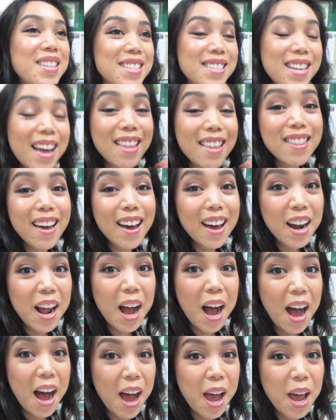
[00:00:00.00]
said that
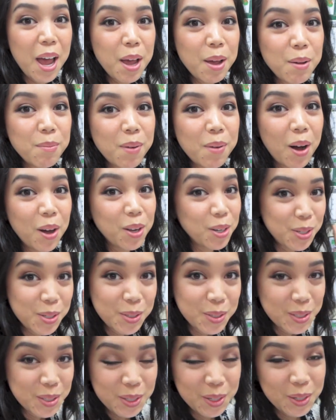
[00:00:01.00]
I'm on
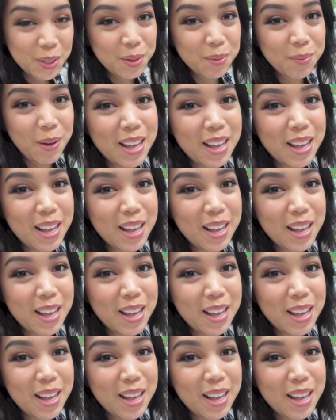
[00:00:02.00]
YouTube,